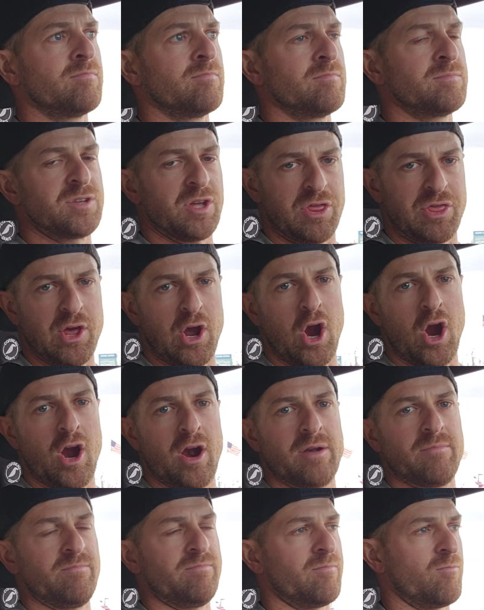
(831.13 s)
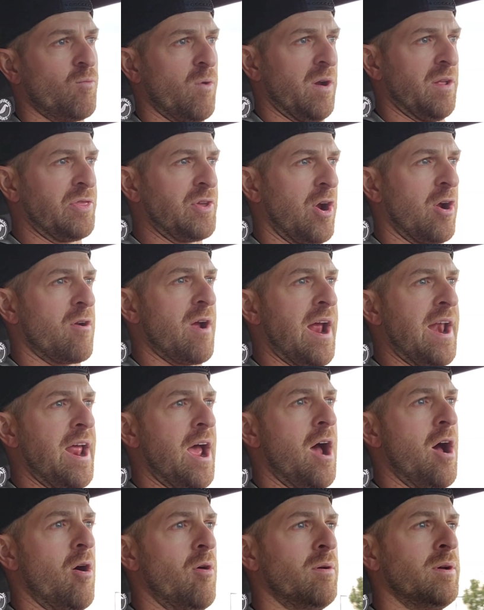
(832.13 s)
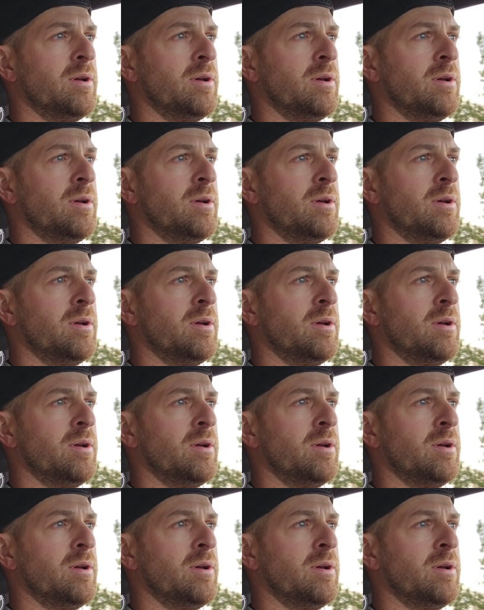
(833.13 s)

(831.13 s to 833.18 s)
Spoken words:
to third. We're in third right now.